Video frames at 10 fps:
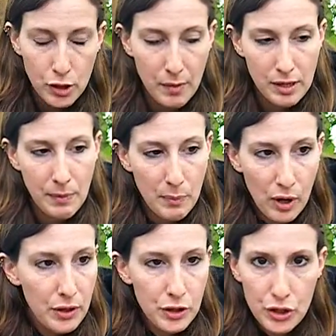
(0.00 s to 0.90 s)
So my
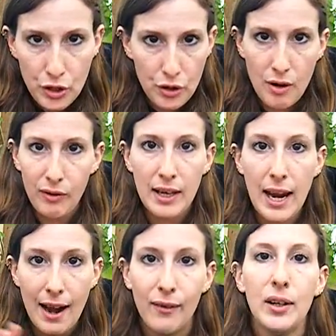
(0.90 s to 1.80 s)
brother just turned off like
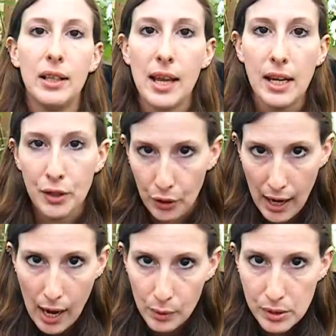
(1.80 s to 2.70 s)
every light in our
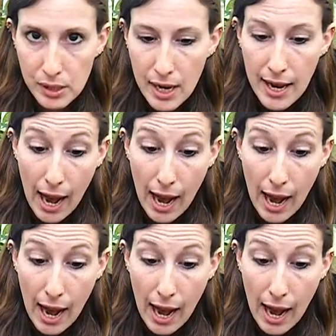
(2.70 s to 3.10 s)
house,